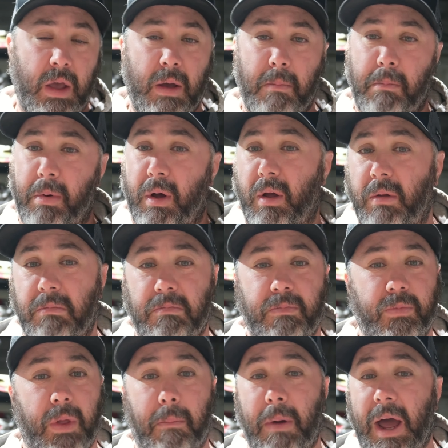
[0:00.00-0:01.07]

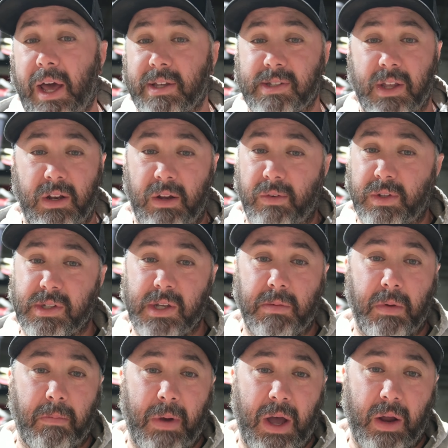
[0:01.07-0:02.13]
but the bass didn't even seem
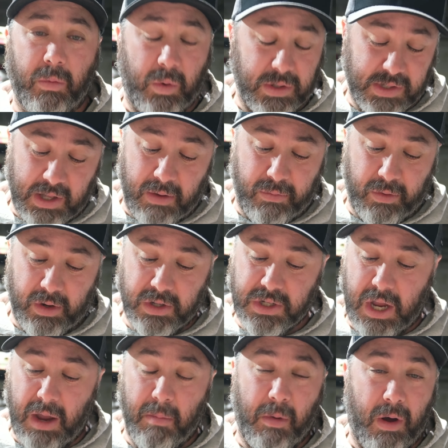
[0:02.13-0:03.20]
to mind. Once that finish
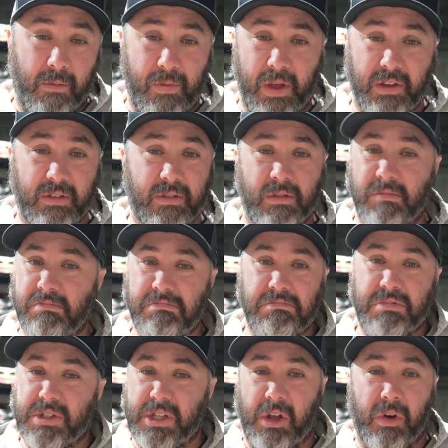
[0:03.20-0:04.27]
came off, they
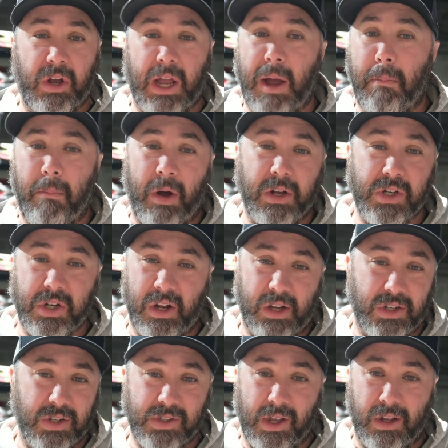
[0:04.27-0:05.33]
still kept munching it
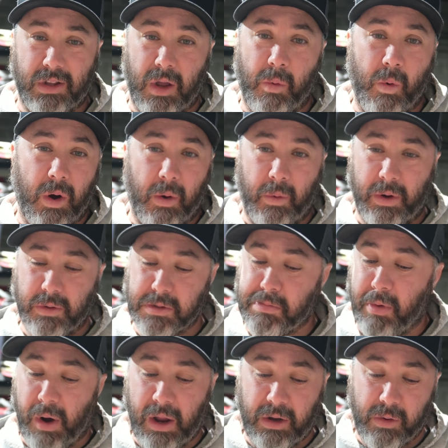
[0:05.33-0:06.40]
just like they were when it was
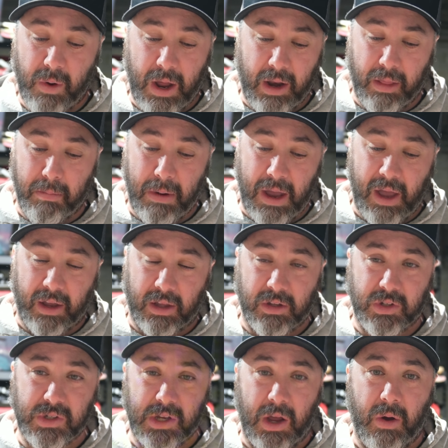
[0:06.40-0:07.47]
brand new out of the
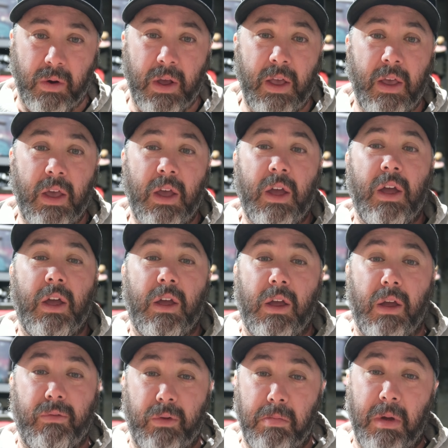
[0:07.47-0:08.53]
package. So
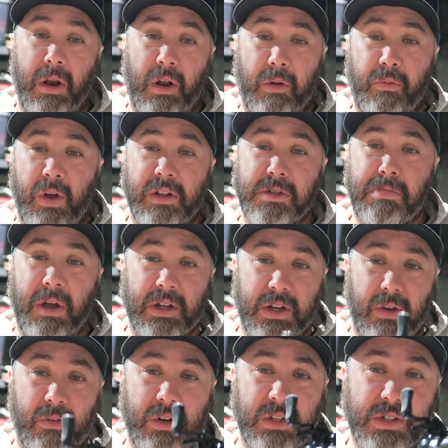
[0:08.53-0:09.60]
if you've been on the fence about
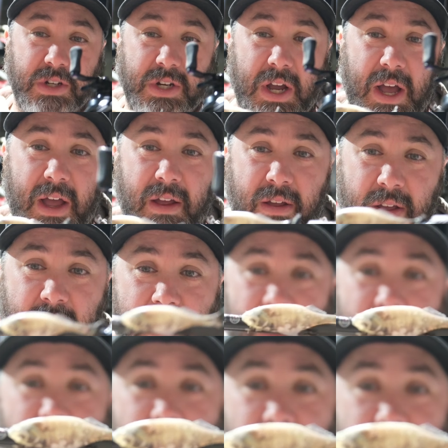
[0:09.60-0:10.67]
giving these a shot,
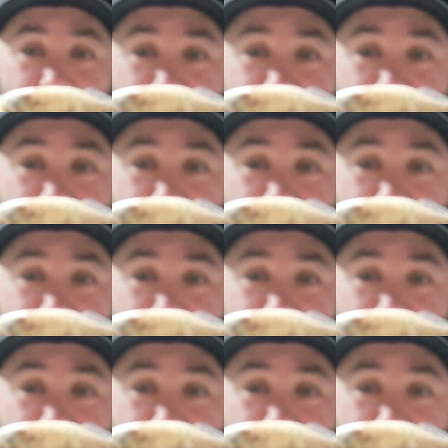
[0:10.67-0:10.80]
like